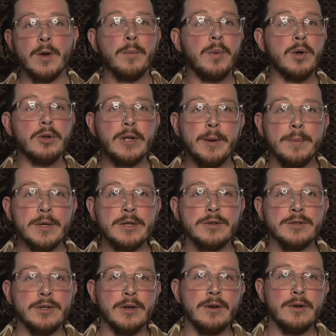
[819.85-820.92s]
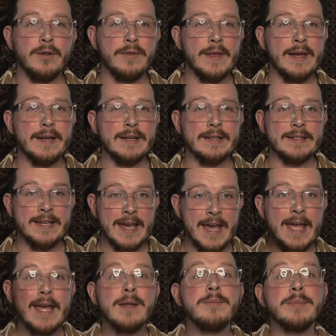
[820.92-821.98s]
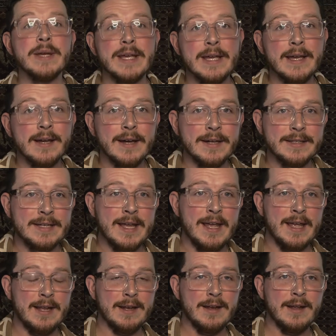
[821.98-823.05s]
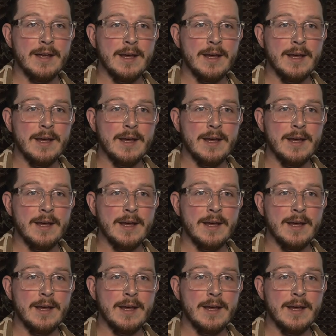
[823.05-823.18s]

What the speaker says: pulled up in your DAW that can be a 10.